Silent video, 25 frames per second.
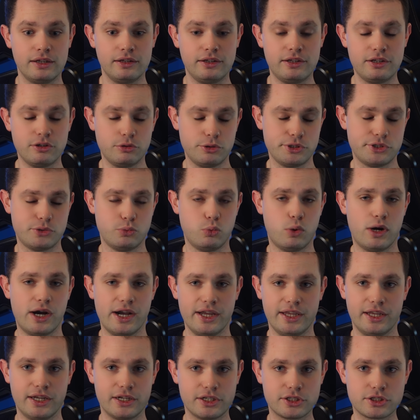here is
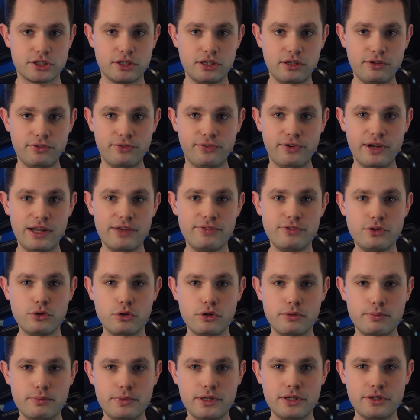why actually. 5
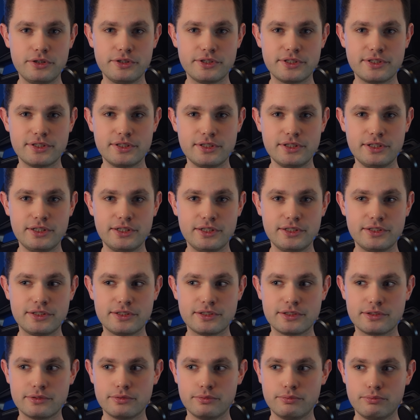Newton meters,
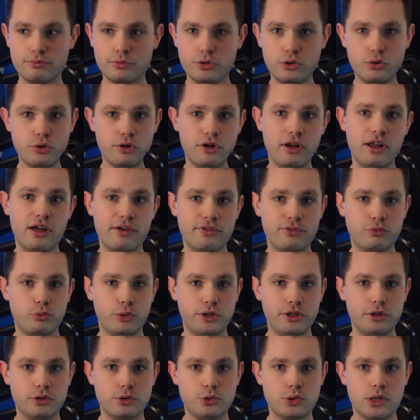it's good enough
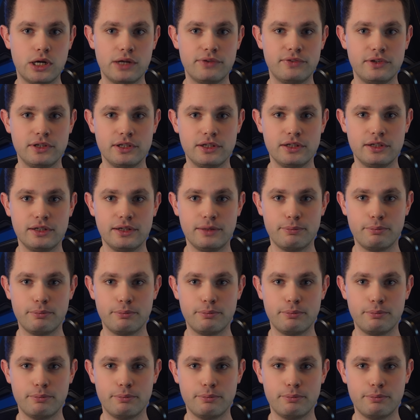when you're driving,